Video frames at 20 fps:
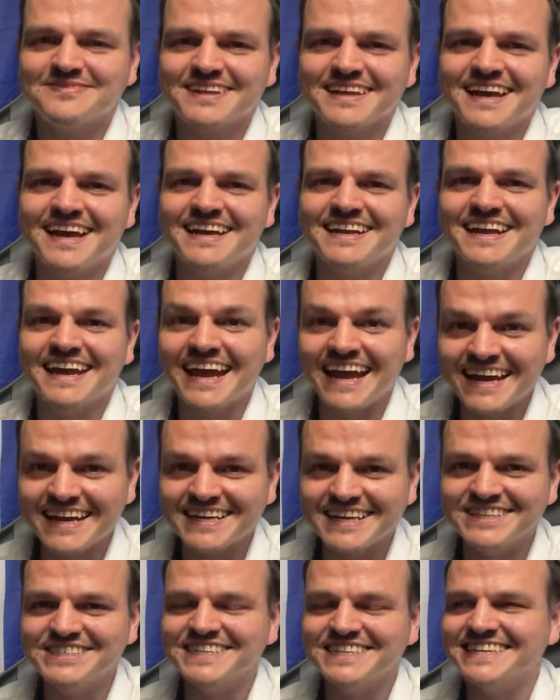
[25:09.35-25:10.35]
and
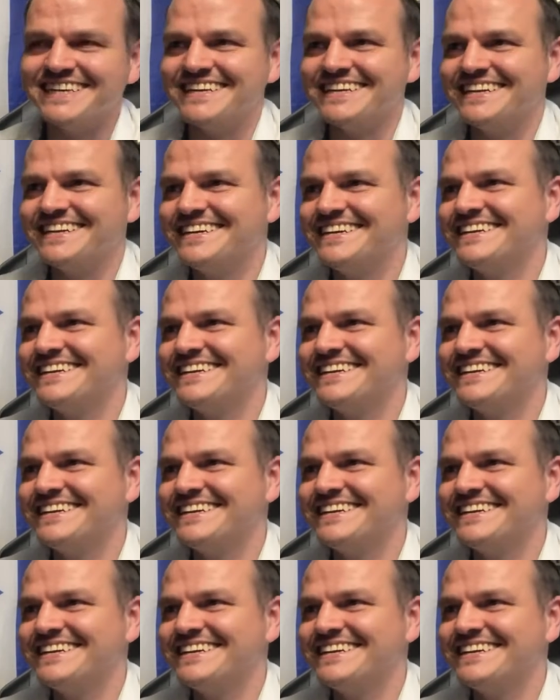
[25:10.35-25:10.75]
energy